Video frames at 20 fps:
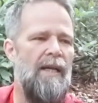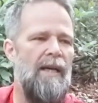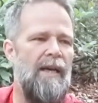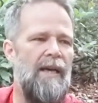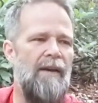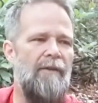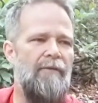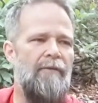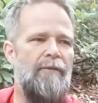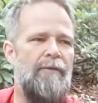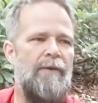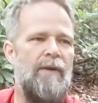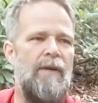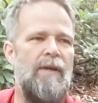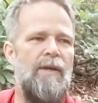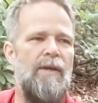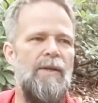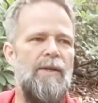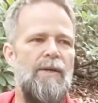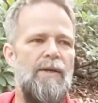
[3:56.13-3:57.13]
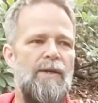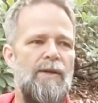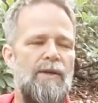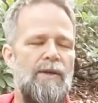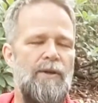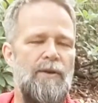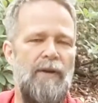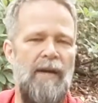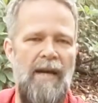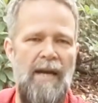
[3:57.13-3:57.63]
If
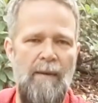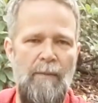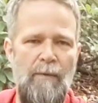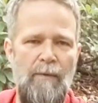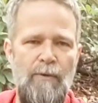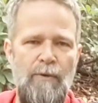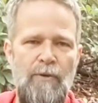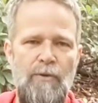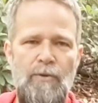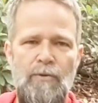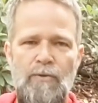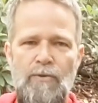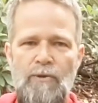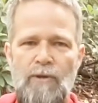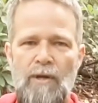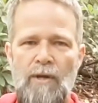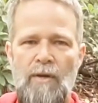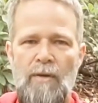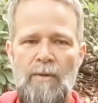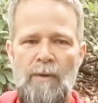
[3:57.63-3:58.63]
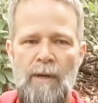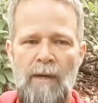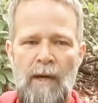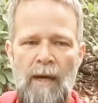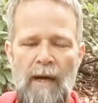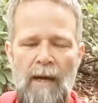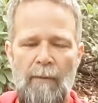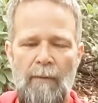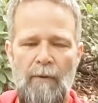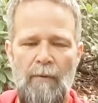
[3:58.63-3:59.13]
you're able to do so,
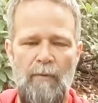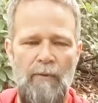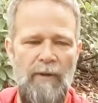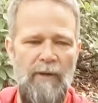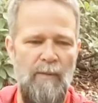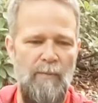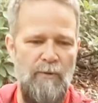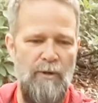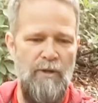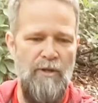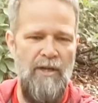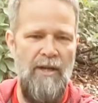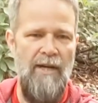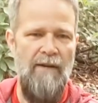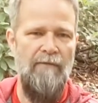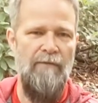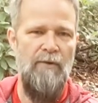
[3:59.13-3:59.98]
I would really appreciate